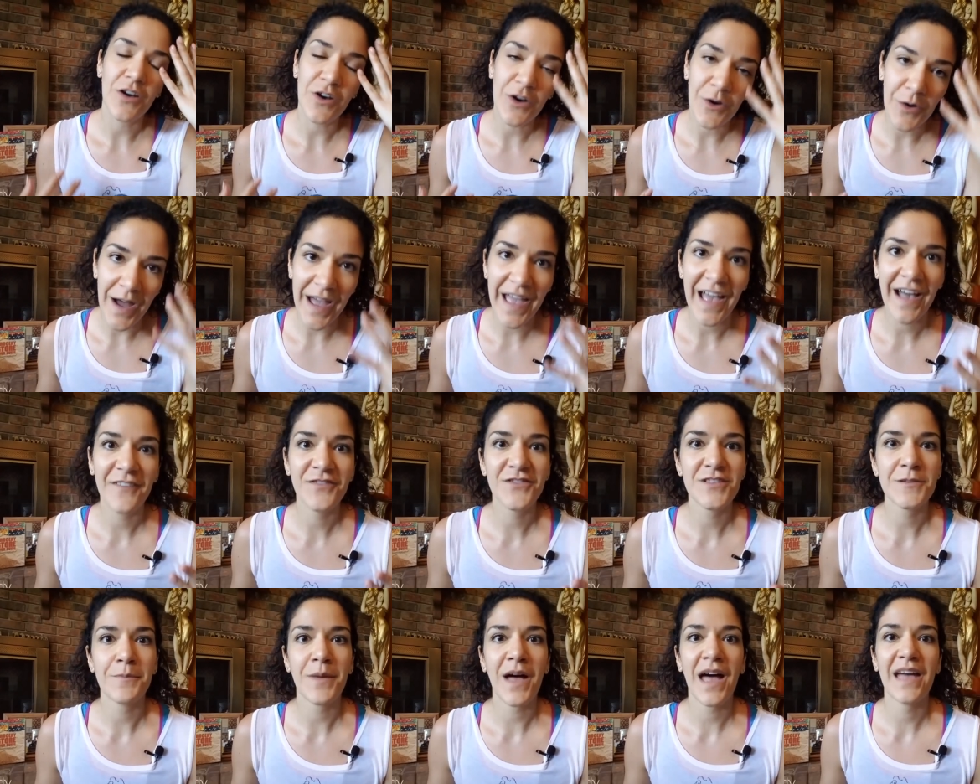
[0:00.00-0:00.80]
oh, I
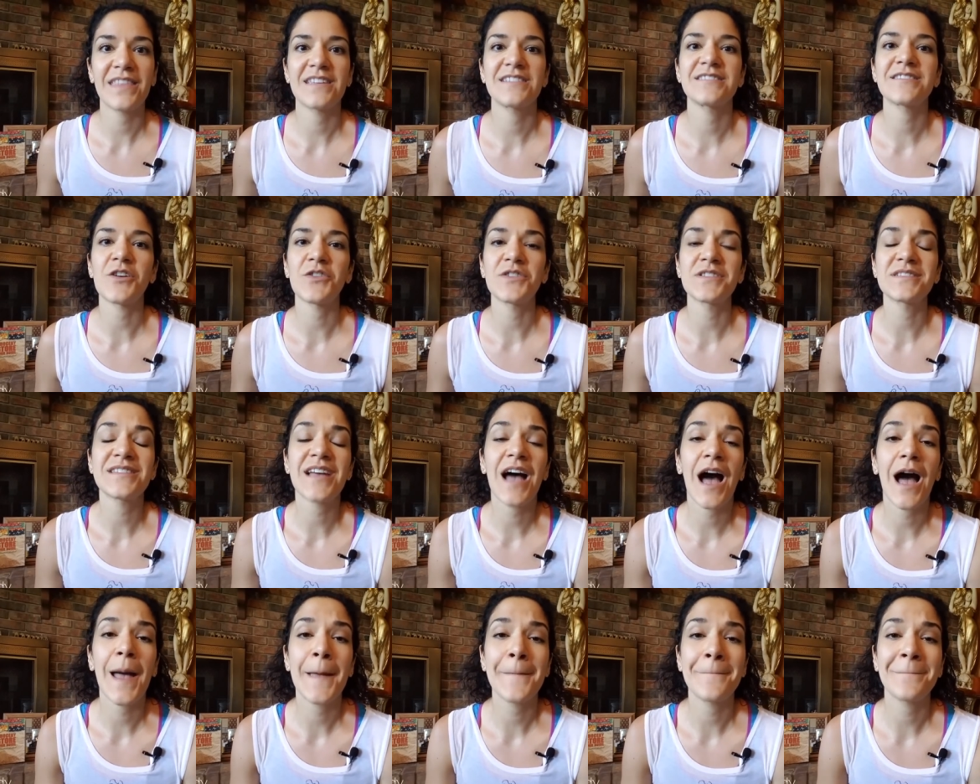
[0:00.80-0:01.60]
have to buy this all the
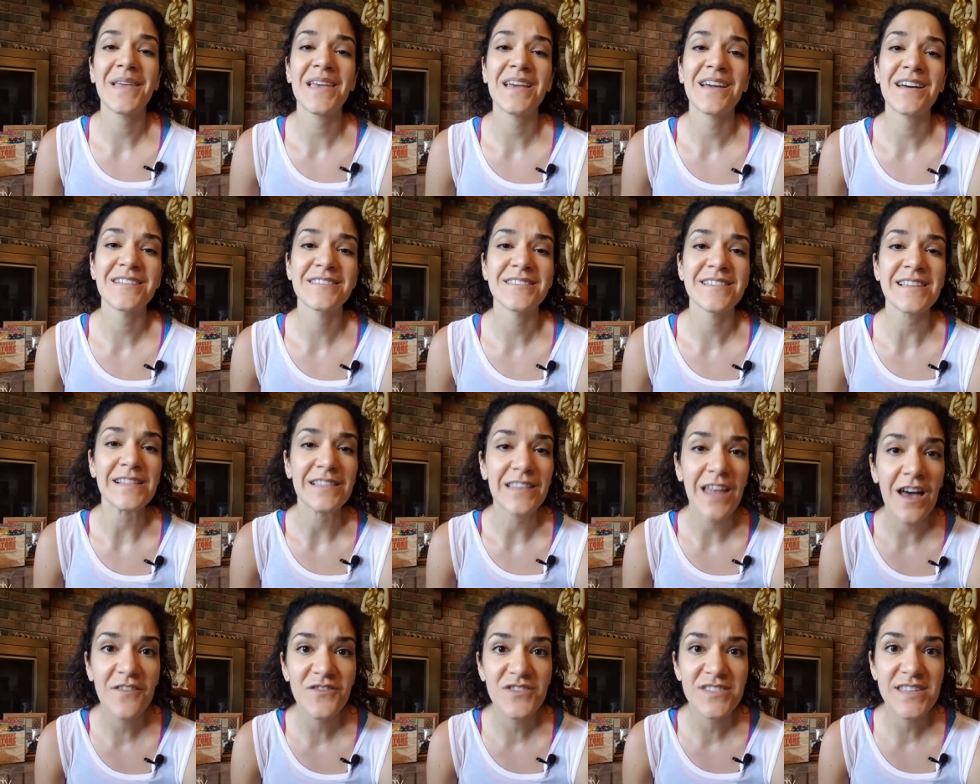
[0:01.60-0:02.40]
time because he
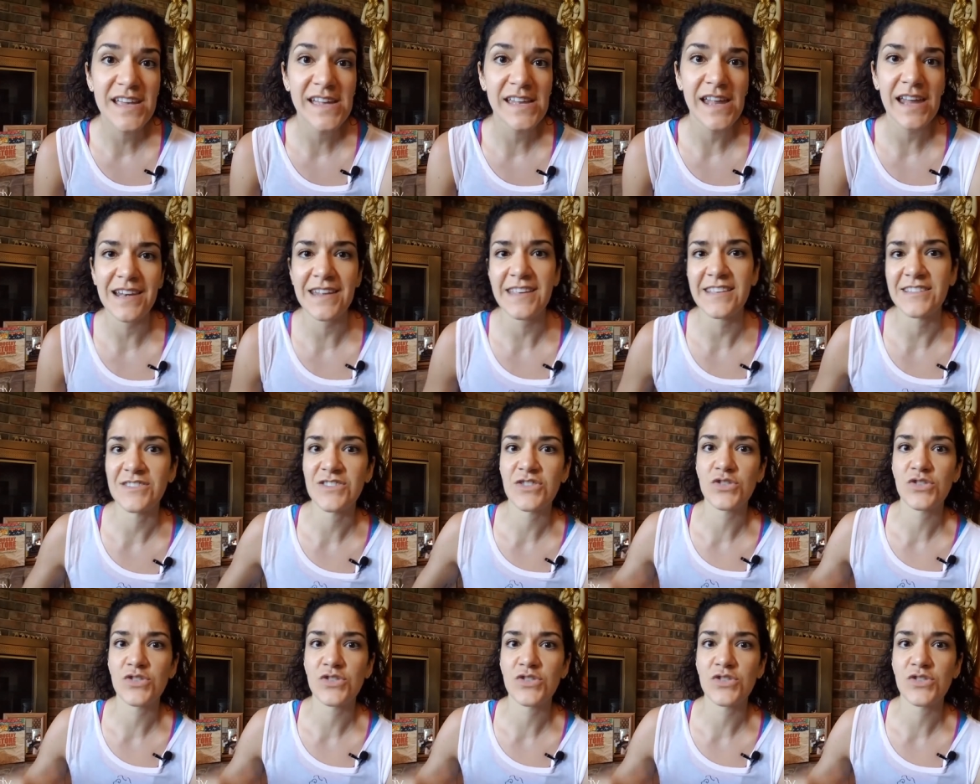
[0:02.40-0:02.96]
loves it and he's